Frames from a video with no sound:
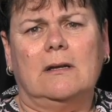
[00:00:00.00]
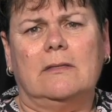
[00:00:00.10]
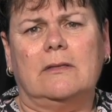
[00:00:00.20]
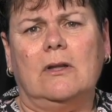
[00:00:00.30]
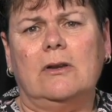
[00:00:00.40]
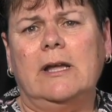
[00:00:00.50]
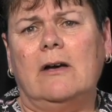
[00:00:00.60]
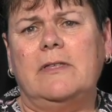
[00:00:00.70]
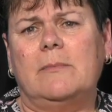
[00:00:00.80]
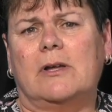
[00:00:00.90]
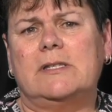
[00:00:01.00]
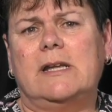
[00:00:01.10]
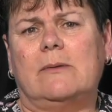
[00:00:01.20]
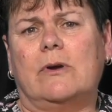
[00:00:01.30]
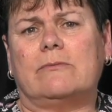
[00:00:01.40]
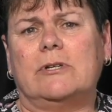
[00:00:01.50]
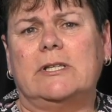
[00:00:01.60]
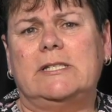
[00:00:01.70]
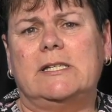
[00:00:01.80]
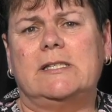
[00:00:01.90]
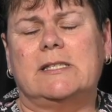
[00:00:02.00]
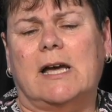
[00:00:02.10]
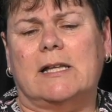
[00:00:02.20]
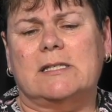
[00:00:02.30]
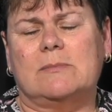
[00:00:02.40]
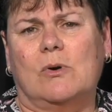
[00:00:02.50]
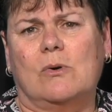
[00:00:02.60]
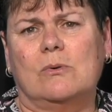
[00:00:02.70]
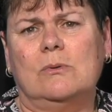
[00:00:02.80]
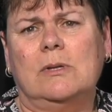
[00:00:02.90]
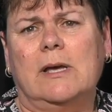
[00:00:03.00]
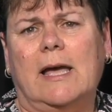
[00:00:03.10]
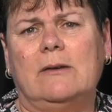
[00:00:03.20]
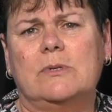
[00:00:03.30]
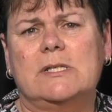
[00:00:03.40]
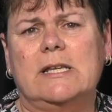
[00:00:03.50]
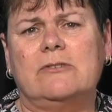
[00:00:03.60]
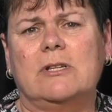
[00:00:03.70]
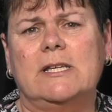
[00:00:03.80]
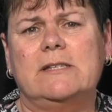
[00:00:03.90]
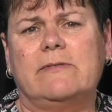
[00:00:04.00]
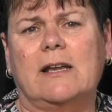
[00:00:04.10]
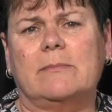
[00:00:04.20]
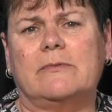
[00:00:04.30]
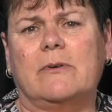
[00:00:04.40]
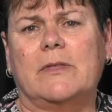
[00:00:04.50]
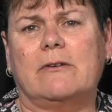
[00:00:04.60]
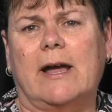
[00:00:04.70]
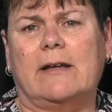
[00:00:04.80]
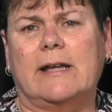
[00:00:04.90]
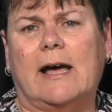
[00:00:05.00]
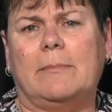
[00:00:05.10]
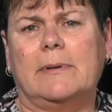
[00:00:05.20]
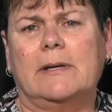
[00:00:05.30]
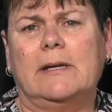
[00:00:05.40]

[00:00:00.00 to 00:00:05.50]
The Loddon Healthy Minds network really did start small and was literally developed from the ground up.